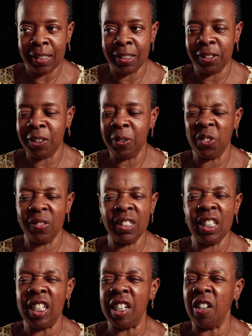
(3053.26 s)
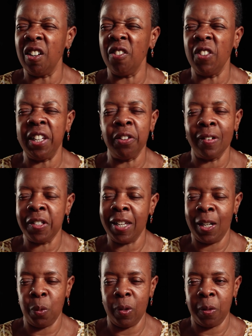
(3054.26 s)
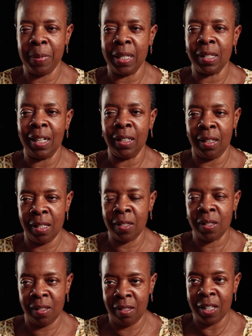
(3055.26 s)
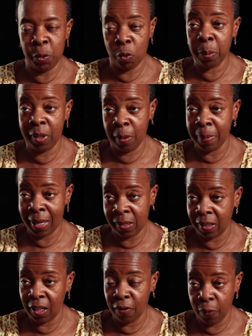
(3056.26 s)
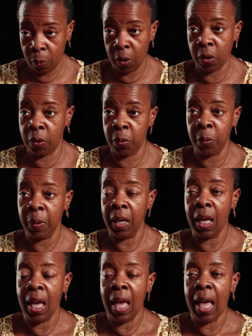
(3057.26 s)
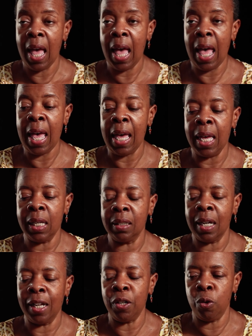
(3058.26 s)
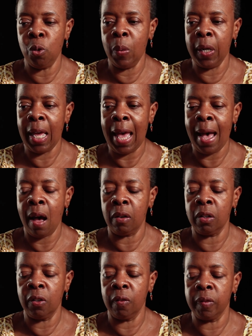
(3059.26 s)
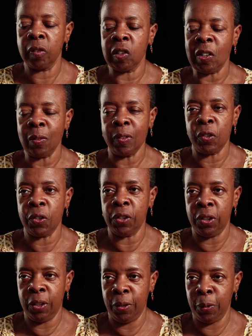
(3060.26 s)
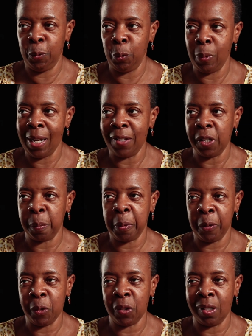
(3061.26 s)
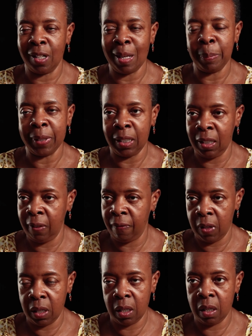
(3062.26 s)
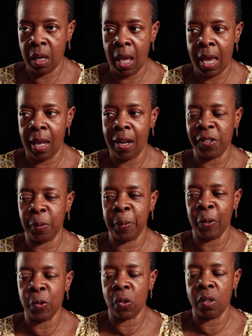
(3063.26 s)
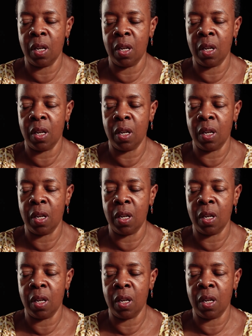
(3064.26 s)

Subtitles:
she was really irritated with me. It's like, this will be the best thing for you. And I do it out of service to you as a person that I believe in, and as a person